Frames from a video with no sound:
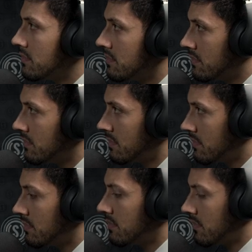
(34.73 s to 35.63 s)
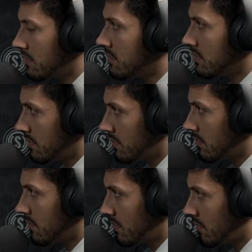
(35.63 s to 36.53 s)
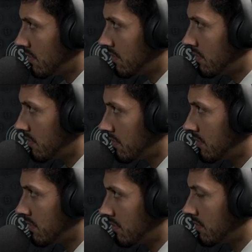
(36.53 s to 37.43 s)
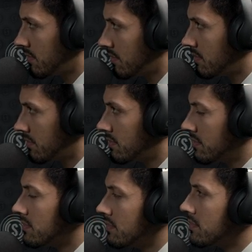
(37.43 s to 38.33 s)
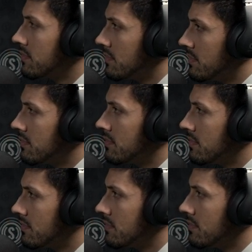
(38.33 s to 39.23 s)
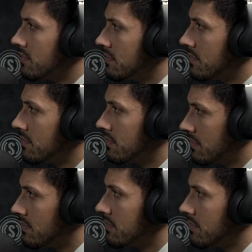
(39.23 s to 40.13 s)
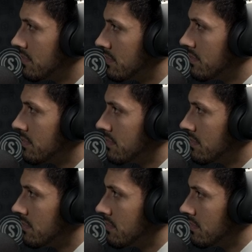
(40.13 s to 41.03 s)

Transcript: The person shown says nothing.